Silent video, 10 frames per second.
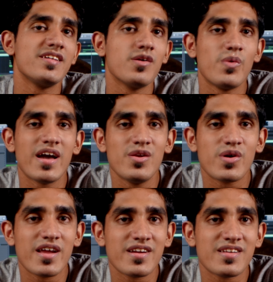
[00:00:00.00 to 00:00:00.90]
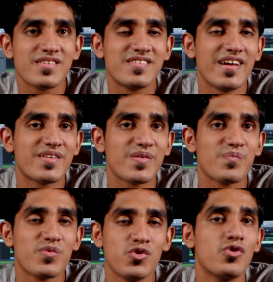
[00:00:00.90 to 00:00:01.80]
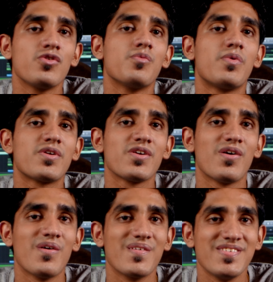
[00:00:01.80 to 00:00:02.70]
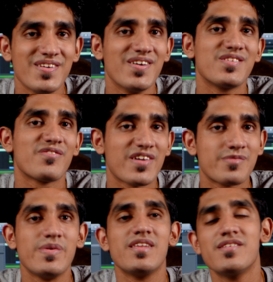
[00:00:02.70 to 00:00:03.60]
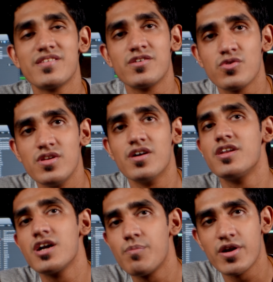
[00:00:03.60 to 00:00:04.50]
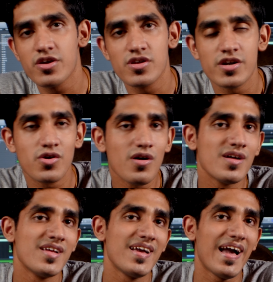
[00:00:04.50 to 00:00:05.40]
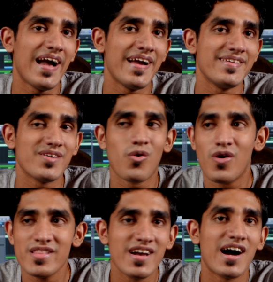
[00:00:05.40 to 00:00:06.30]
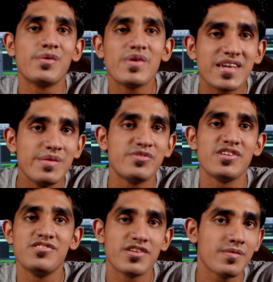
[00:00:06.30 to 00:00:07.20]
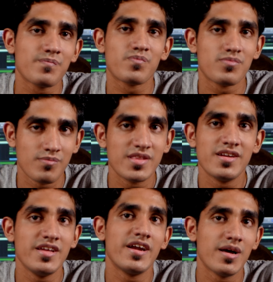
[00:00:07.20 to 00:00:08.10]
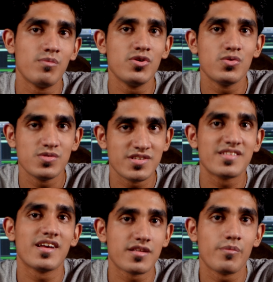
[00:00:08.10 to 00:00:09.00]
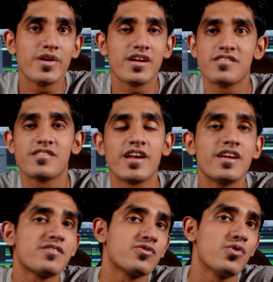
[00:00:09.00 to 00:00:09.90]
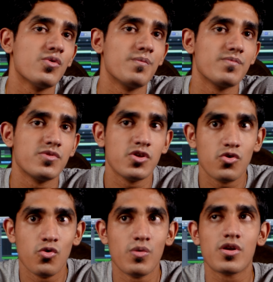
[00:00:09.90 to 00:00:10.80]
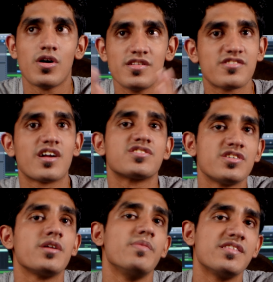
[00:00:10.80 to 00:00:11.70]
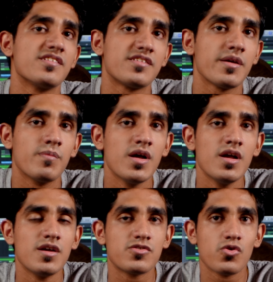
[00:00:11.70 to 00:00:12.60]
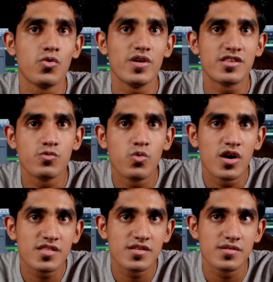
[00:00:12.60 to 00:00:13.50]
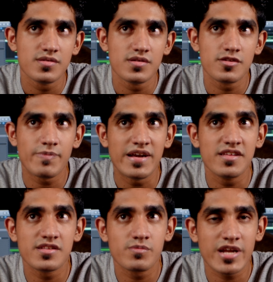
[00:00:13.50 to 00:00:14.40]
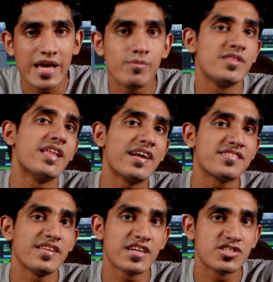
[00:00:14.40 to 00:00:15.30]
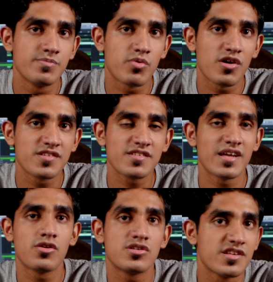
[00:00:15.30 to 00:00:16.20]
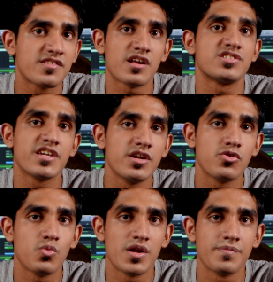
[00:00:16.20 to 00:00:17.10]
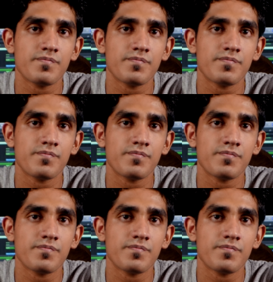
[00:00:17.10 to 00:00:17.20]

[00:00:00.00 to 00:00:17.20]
the way I look at it is that you put your years of experience into learning a particular DAW, and all the hardware keeps changing, but the DAW just gets updates, right? So the overall structure remains the same. So it's worth spending some time in that selection process and not just rushing into one.